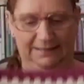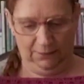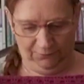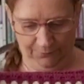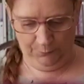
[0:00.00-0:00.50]

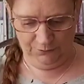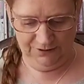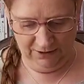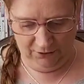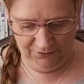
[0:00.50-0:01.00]
ideal for
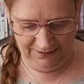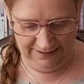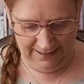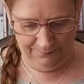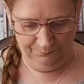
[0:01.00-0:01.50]
putting
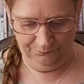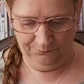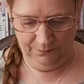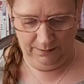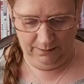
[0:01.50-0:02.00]
on the,
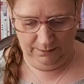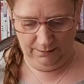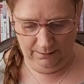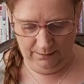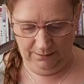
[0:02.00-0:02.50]
um,
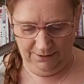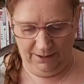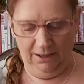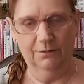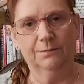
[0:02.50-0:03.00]

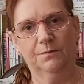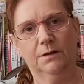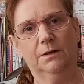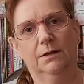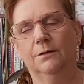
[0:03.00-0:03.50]
you know,
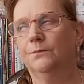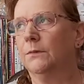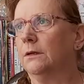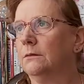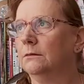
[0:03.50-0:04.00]
uh, uh,
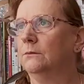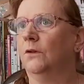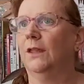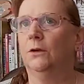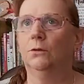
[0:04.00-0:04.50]

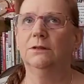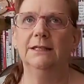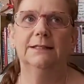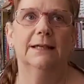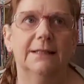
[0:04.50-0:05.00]
what they
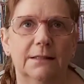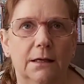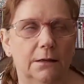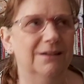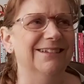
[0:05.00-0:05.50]
called these
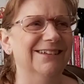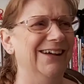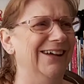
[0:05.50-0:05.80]
days, uh,